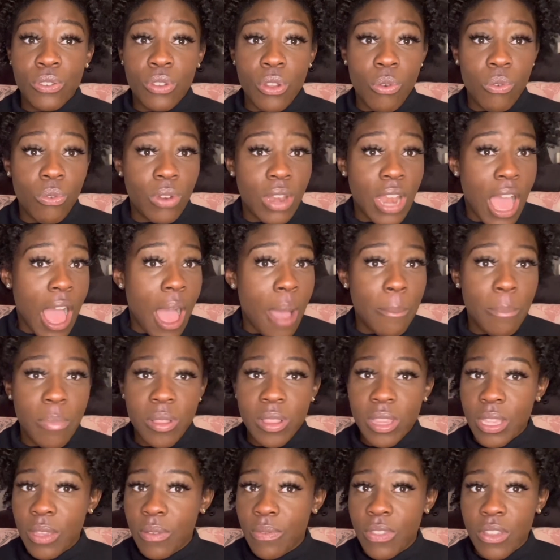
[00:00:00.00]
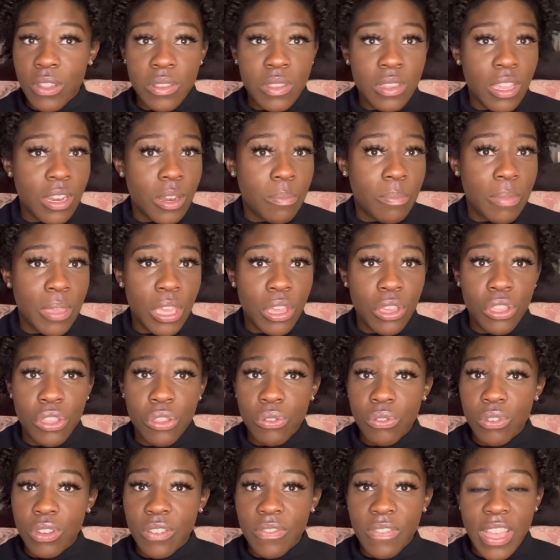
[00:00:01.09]
do not believe there's going to be a
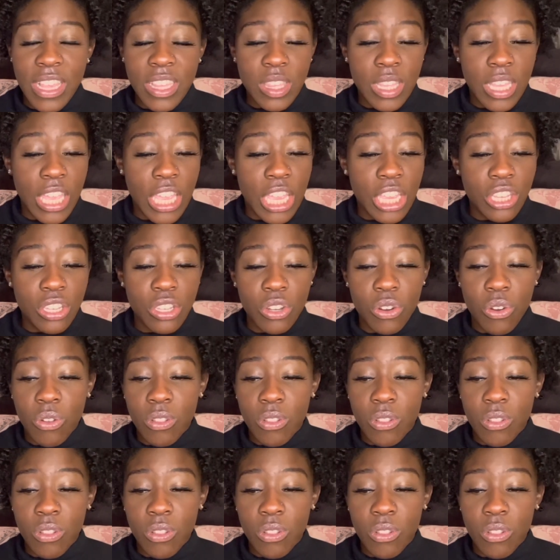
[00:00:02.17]
huge investigation,